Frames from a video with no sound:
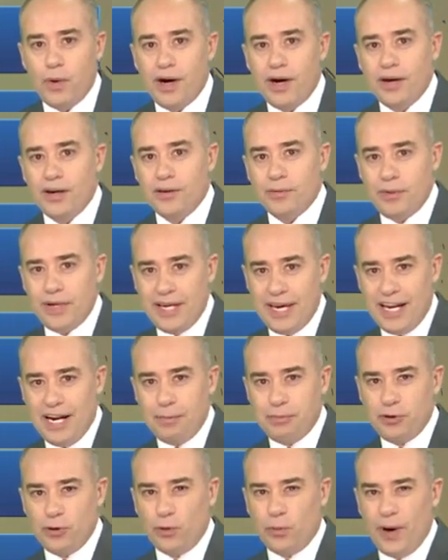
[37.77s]
where we get
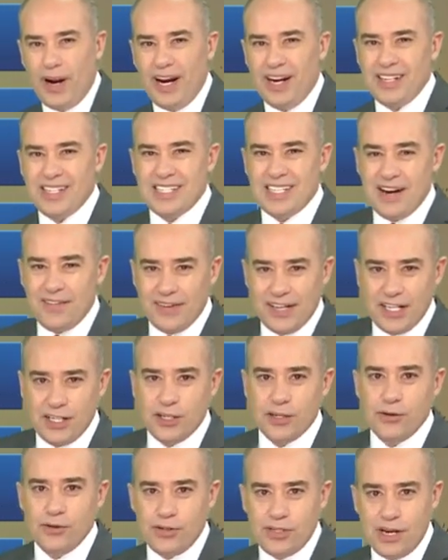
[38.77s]
up to around
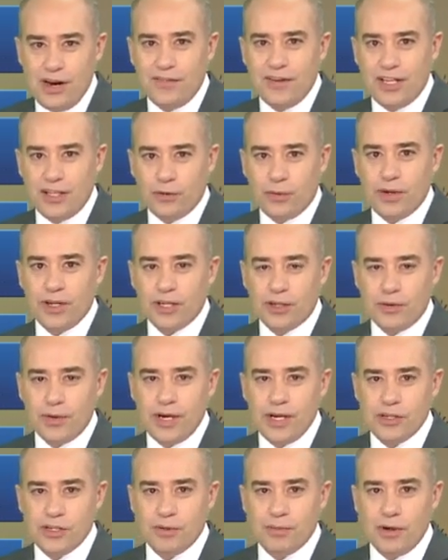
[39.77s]
72, 73
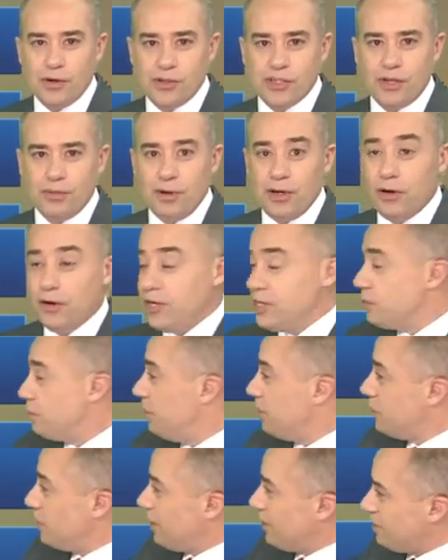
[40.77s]
degrees in most communities,
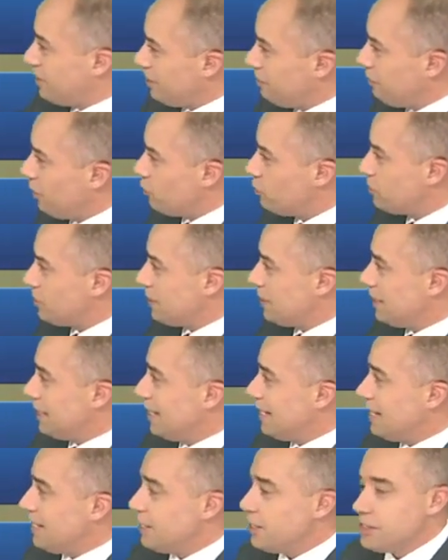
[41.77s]
but you can see most of the
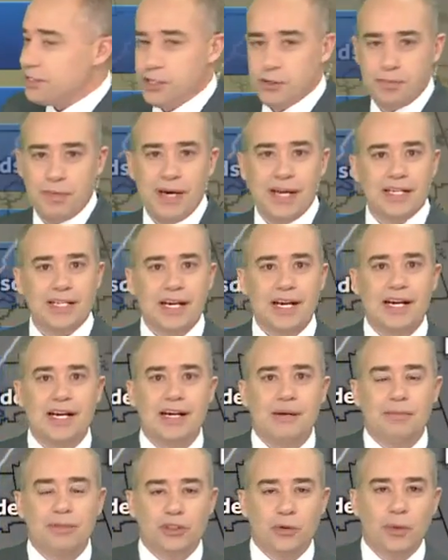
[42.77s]
day here spent
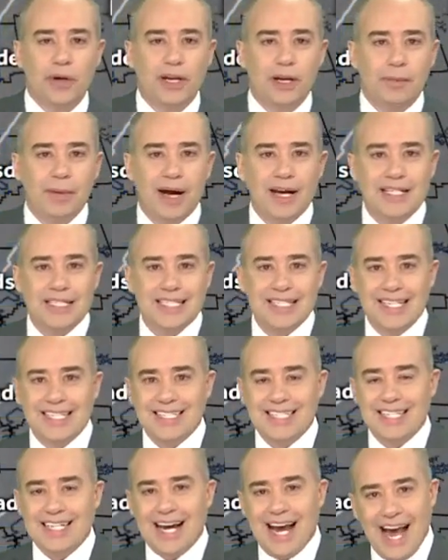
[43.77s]
between about
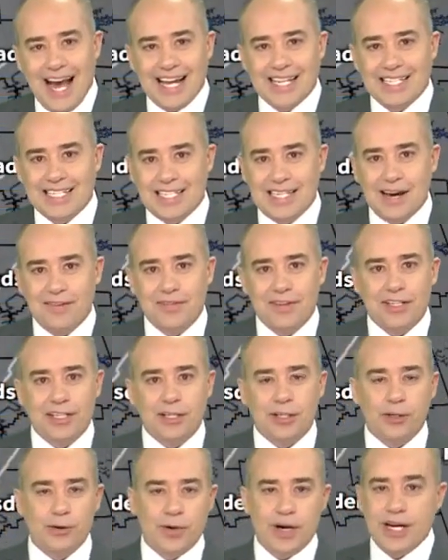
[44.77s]
60 and
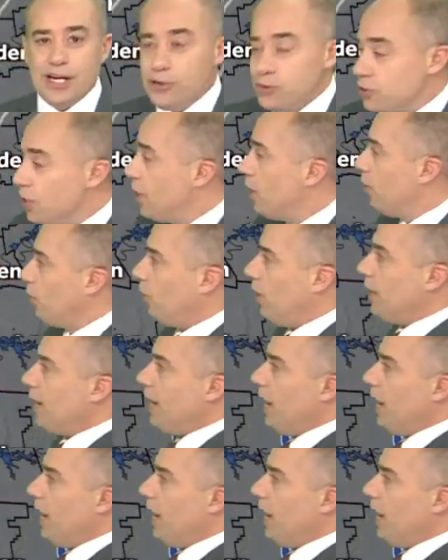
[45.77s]
70 degrees. Right